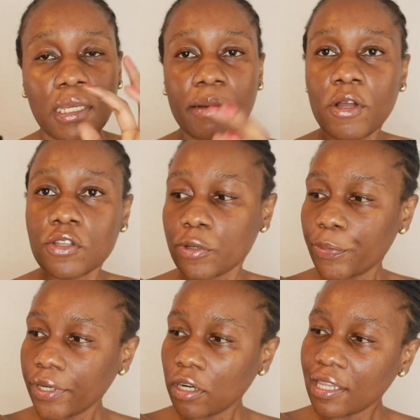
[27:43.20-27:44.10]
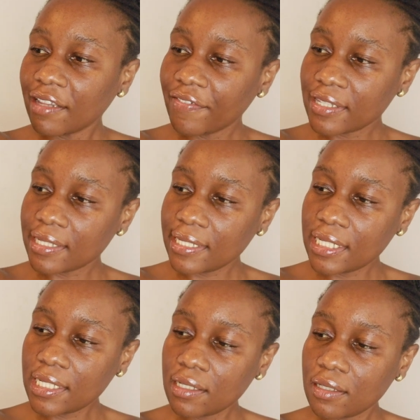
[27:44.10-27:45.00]
I'm also putting on the
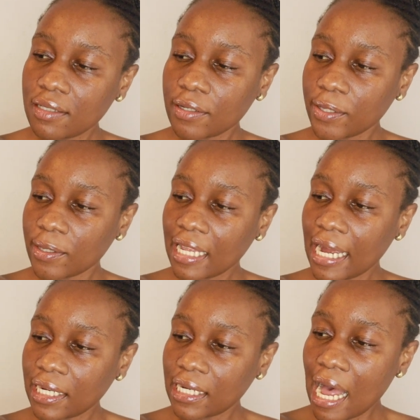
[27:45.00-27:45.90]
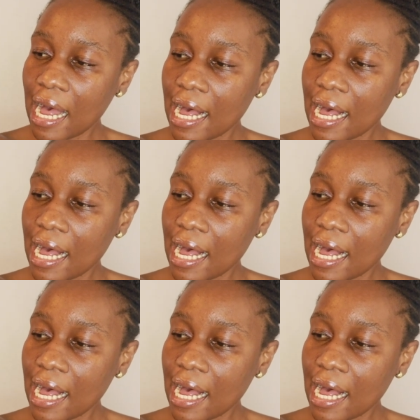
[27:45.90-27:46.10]
Vaseline so that